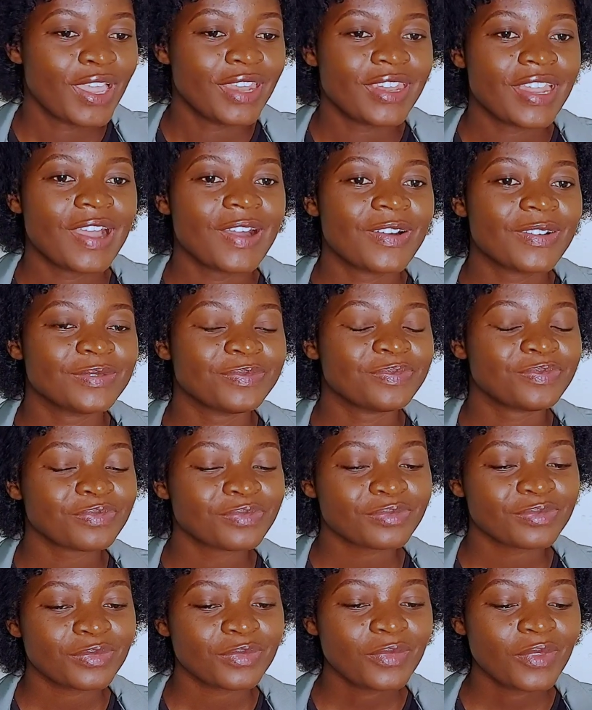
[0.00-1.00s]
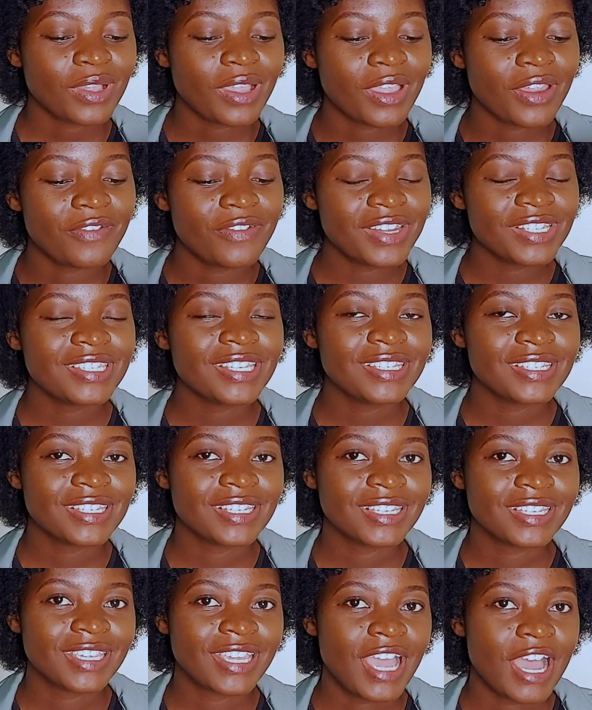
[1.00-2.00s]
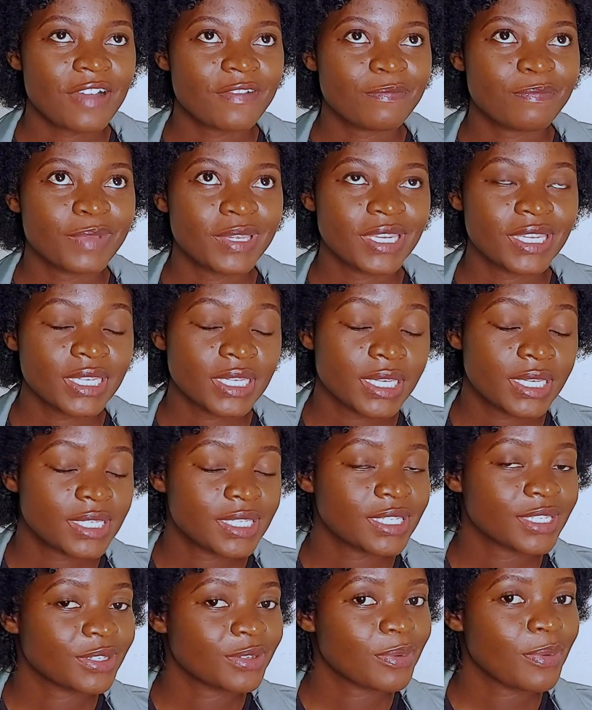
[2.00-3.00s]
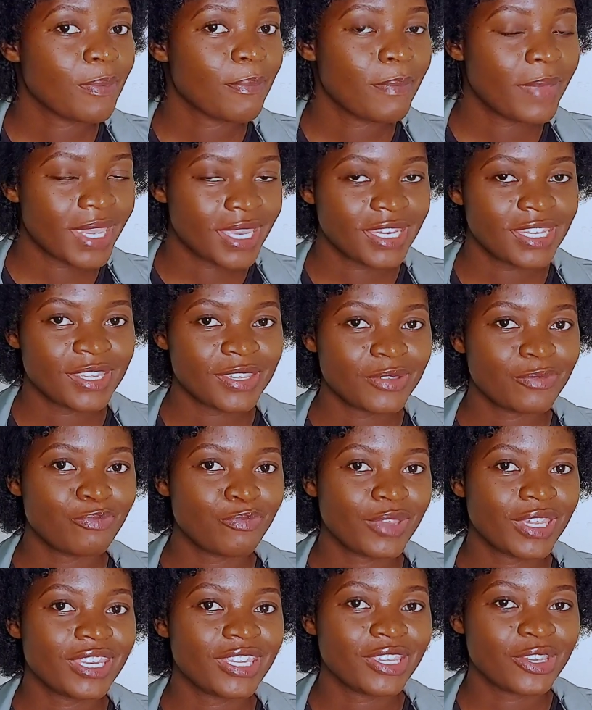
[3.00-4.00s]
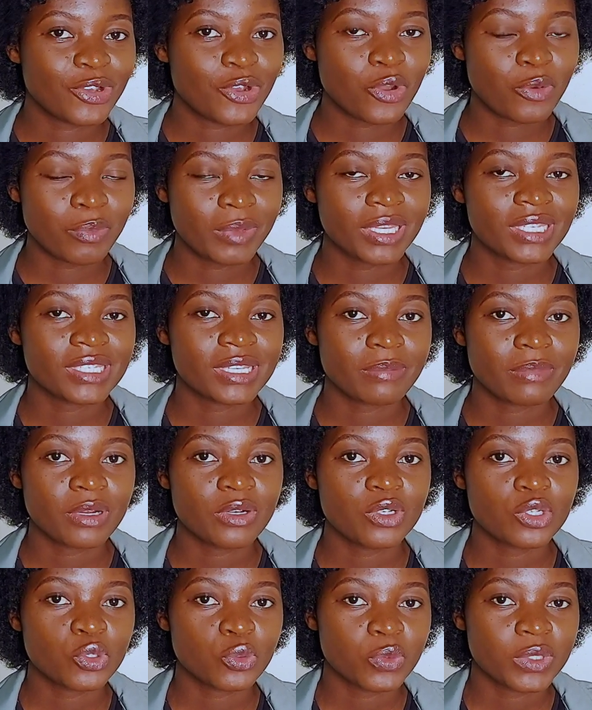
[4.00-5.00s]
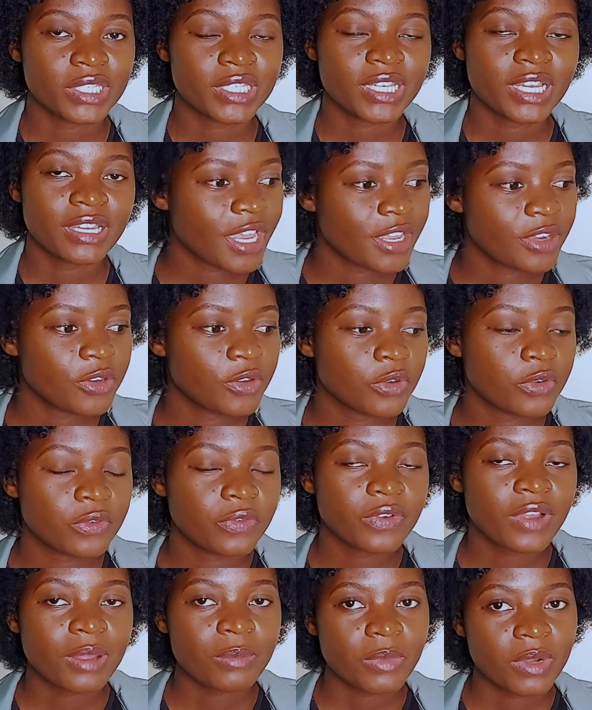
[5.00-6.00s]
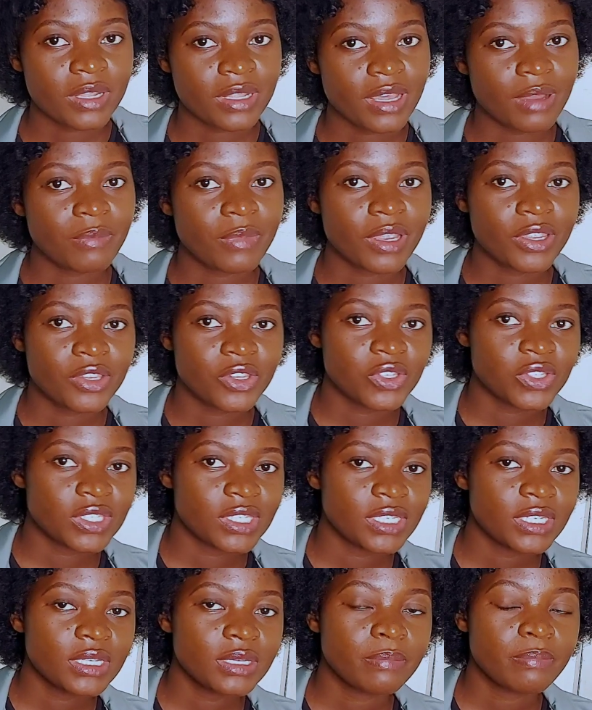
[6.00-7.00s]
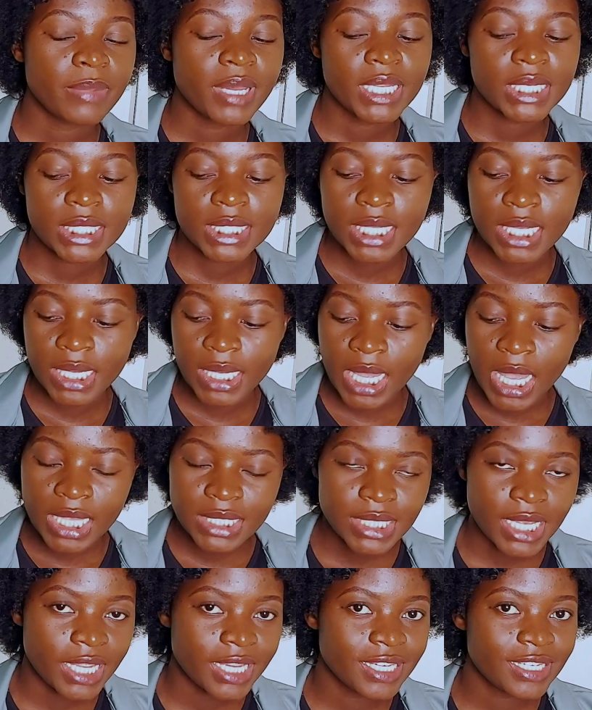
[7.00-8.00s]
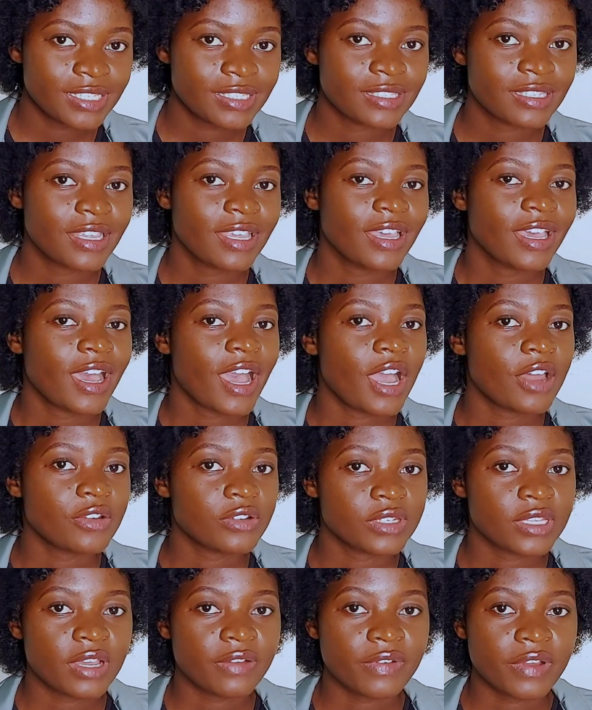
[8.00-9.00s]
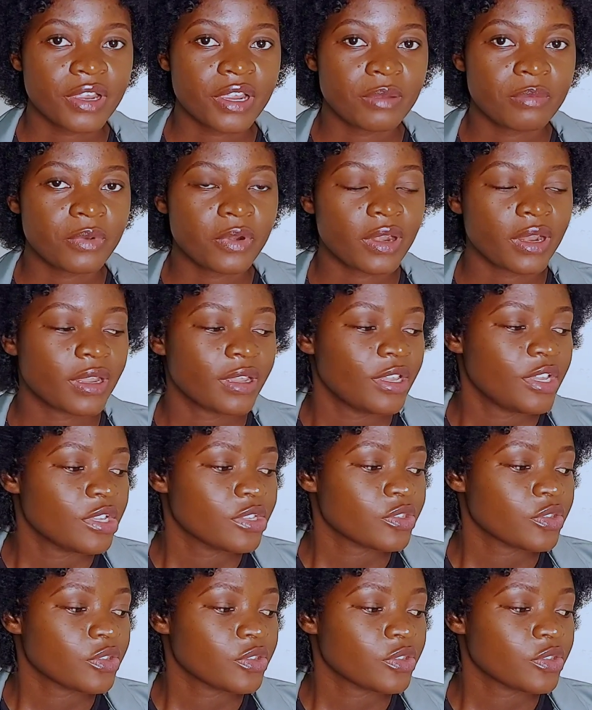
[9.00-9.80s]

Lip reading: Now recently I've been getting many comments about which kind of camera am I using, but the answer is I don't have a camera.